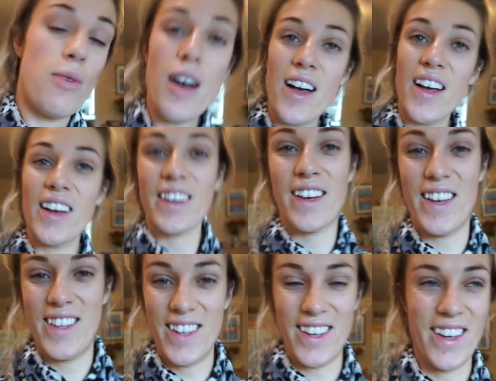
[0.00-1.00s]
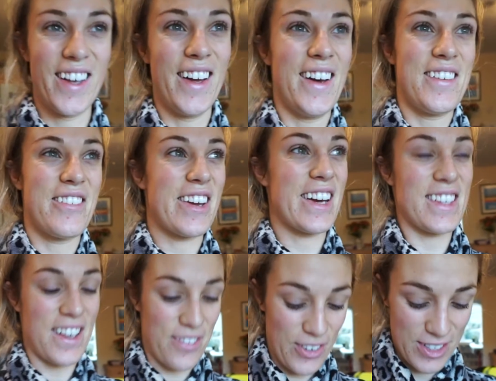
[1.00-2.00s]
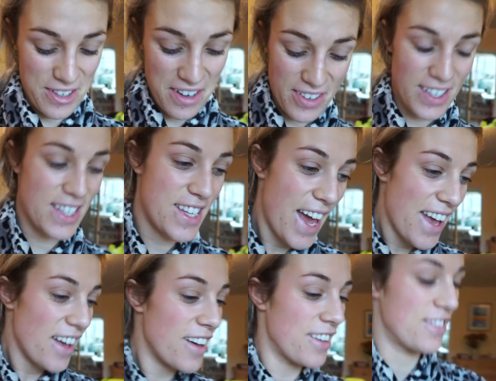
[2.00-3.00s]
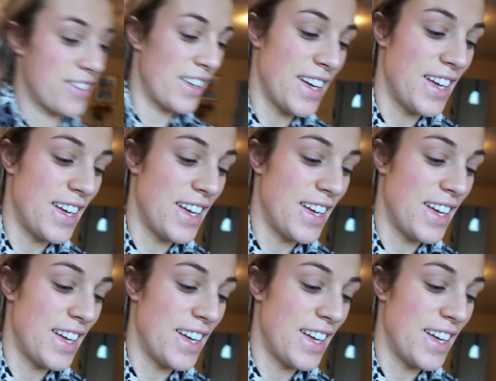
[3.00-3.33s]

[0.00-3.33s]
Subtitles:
work because I'm also having today off,